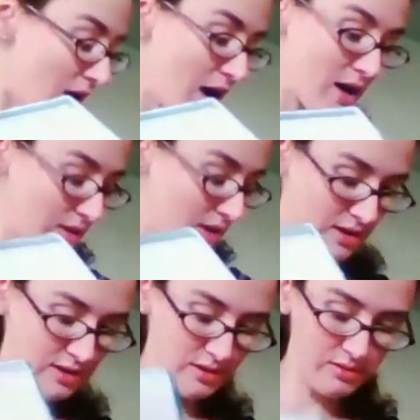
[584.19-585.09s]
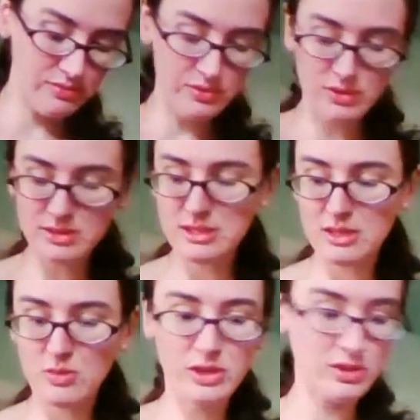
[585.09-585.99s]
all of, you can see
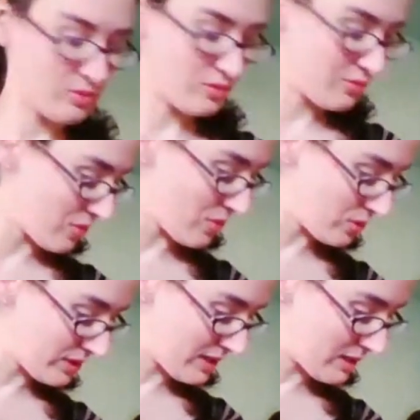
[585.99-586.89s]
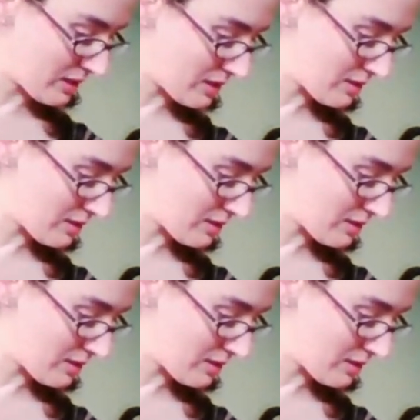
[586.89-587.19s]
when you fold in